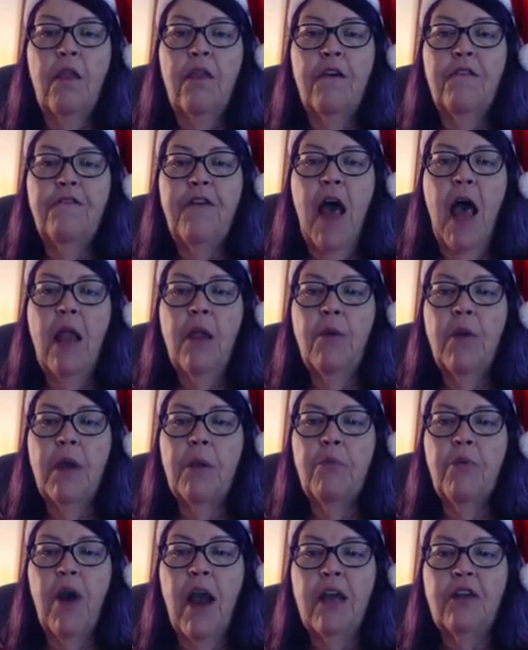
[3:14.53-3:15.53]
The
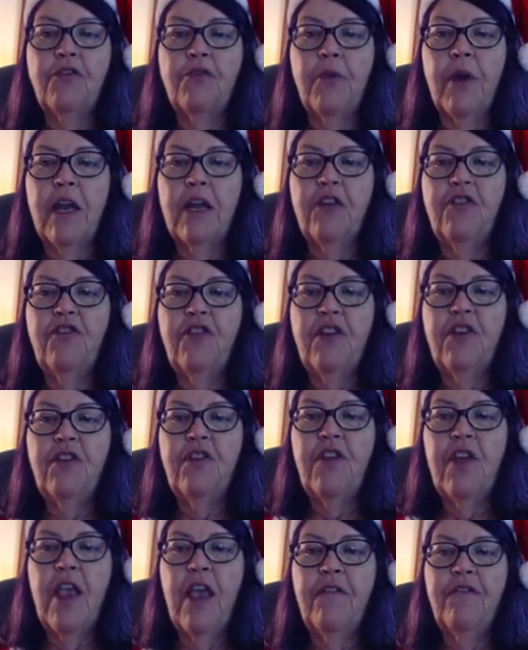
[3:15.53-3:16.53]
following price range
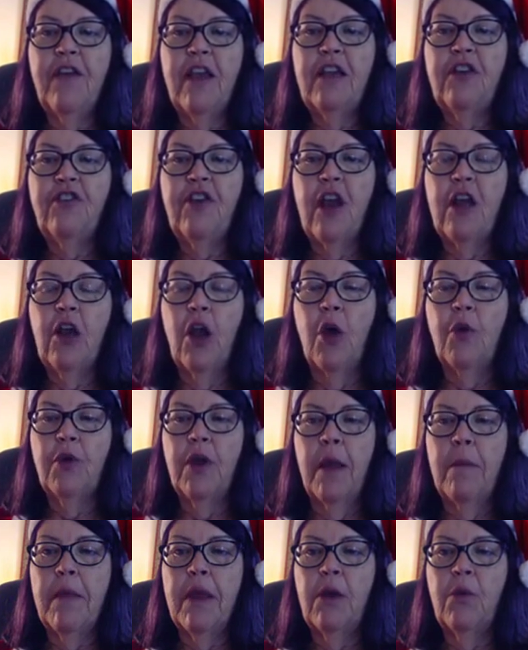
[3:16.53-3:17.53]
is the FHA loan
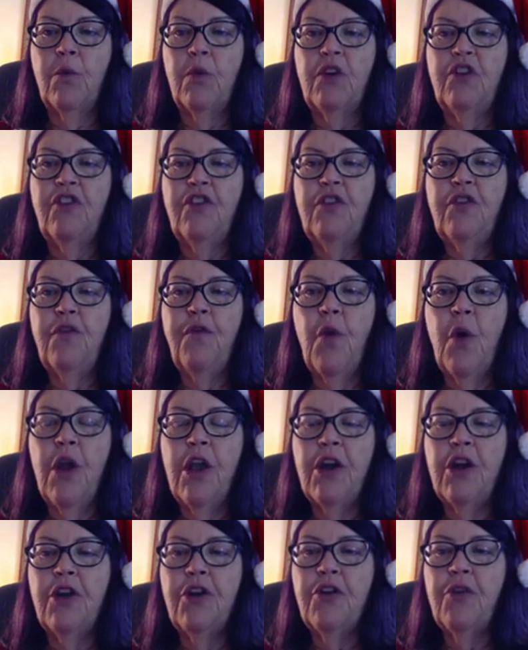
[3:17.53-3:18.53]
limit, which is
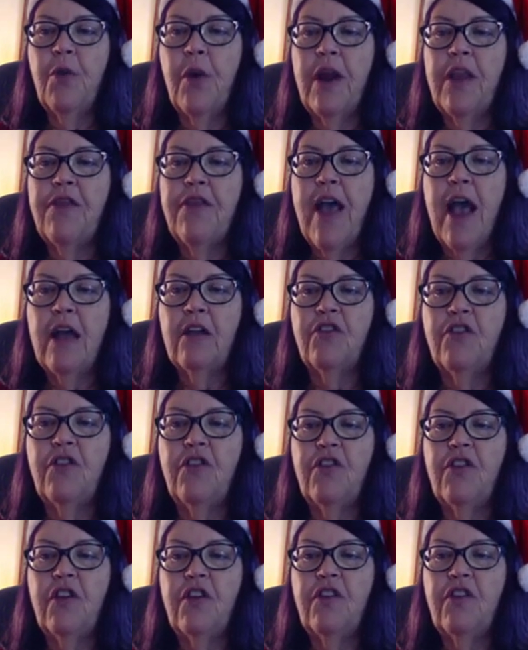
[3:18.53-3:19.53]

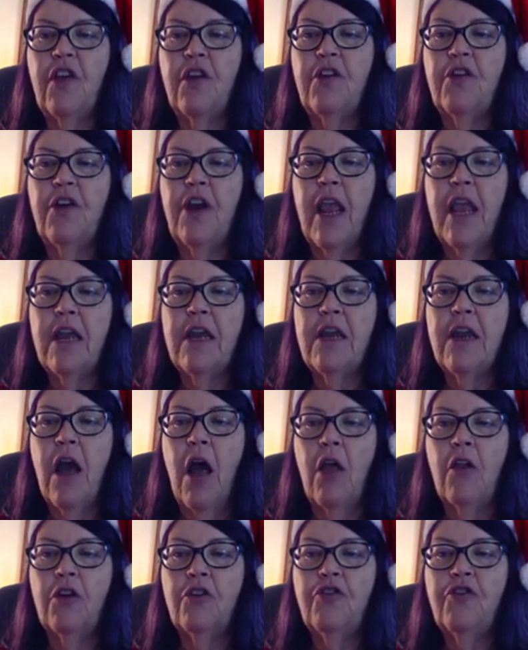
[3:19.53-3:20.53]

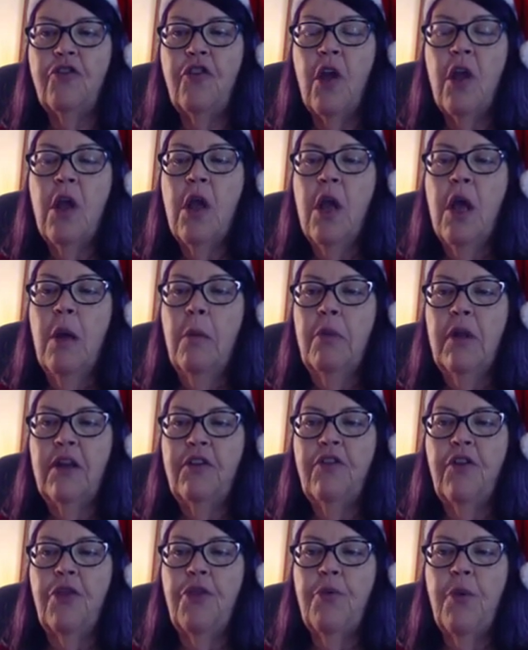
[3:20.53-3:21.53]
$420,680
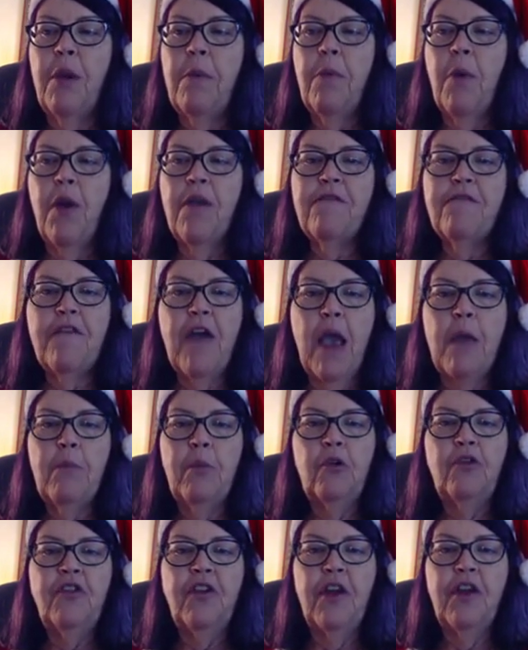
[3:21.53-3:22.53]
plus a
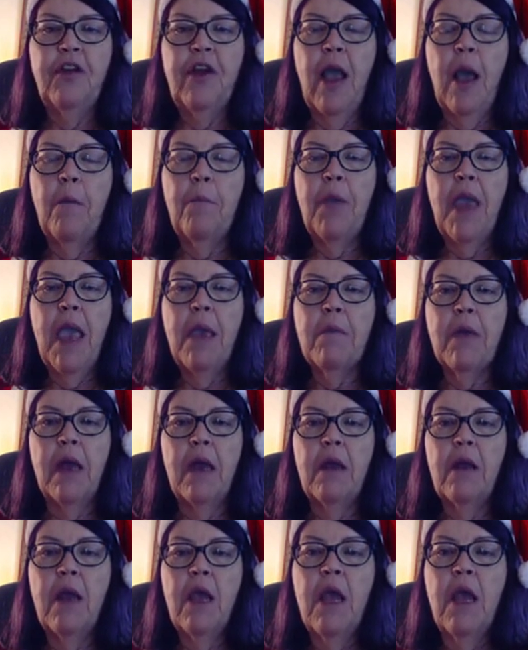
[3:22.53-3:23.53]
3.5% down
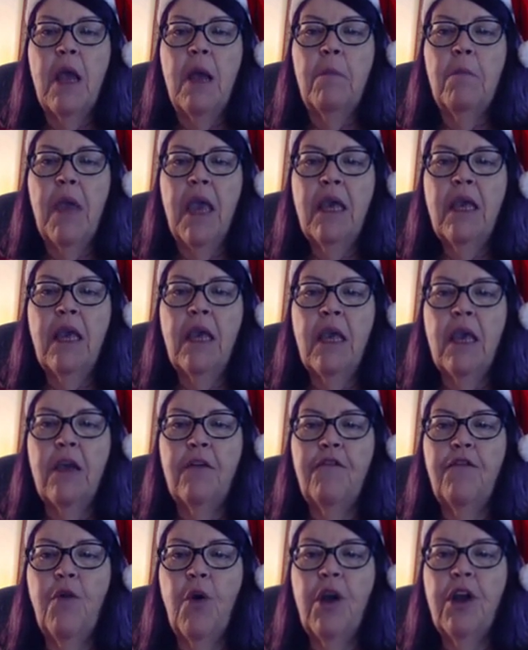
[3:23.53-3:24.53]
payment, making
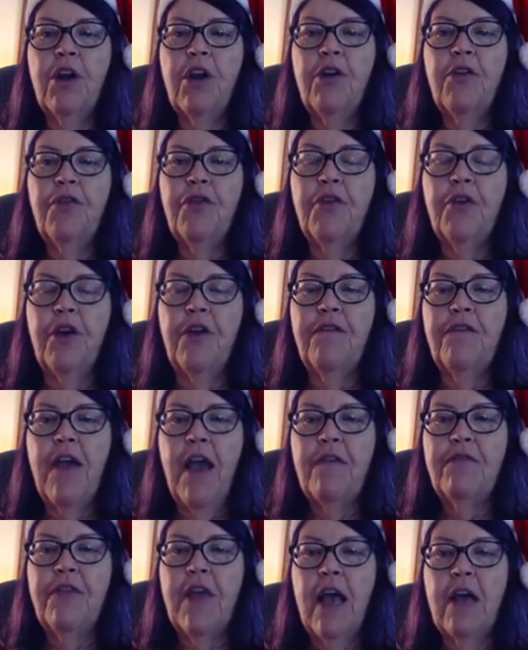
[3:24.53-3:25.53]
it
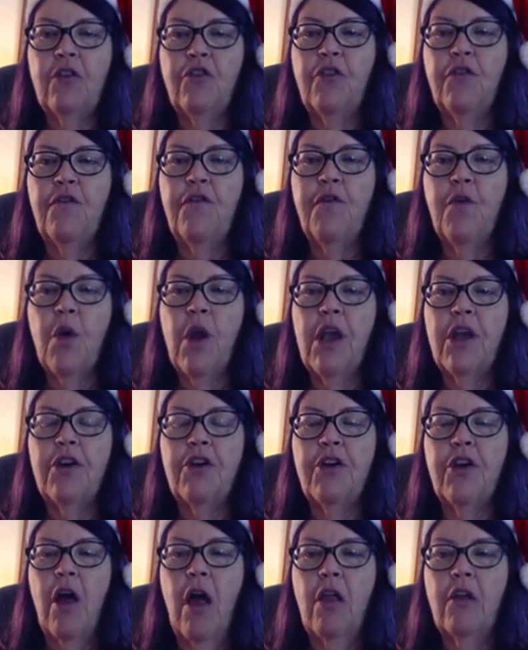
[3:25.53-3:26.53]

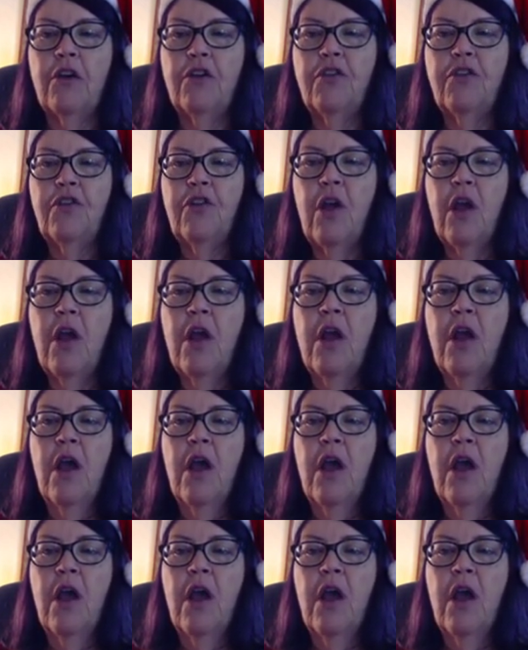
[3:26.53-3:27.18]
$435,400.